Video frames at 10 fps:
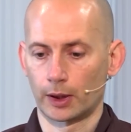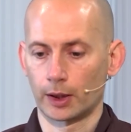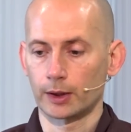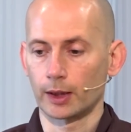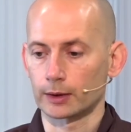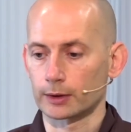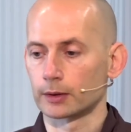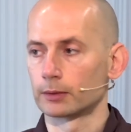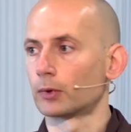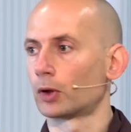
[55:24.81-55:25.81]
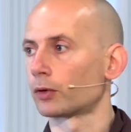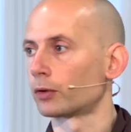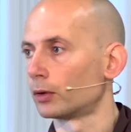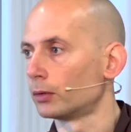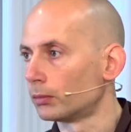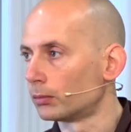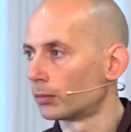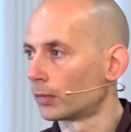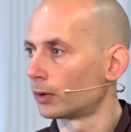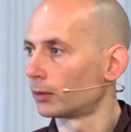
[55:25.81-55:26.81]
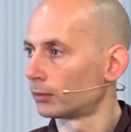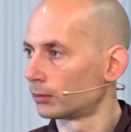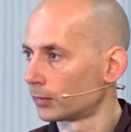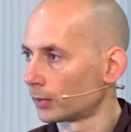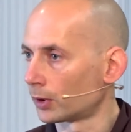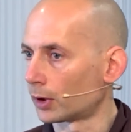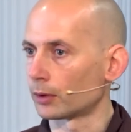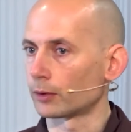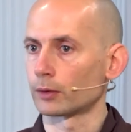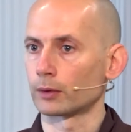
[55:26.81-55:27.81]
And yet also not